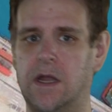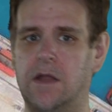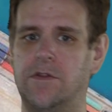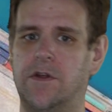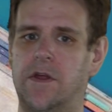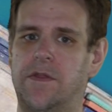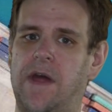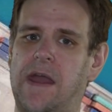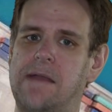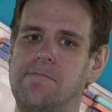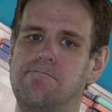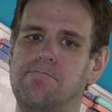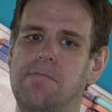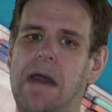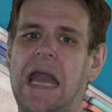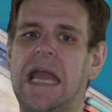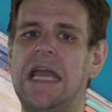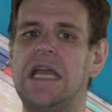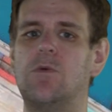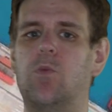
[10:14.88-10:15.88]
that they
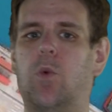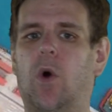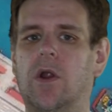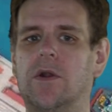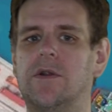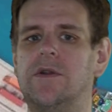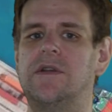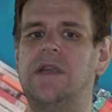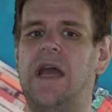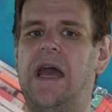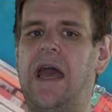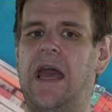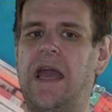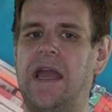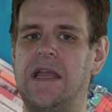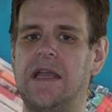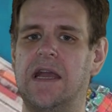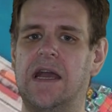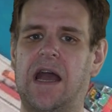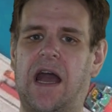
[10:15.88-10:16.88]
may one
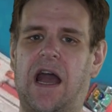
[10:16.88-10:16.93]
day